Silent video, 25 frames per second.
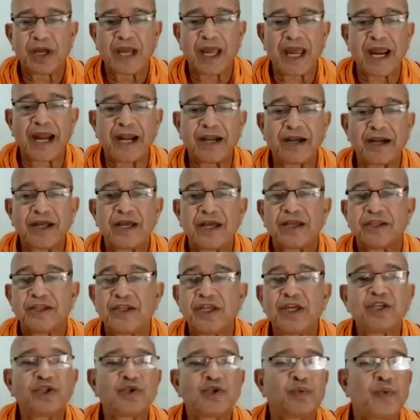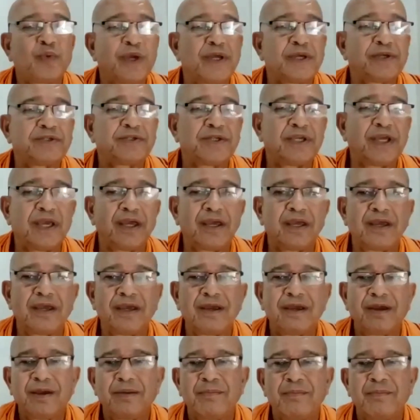And this we see,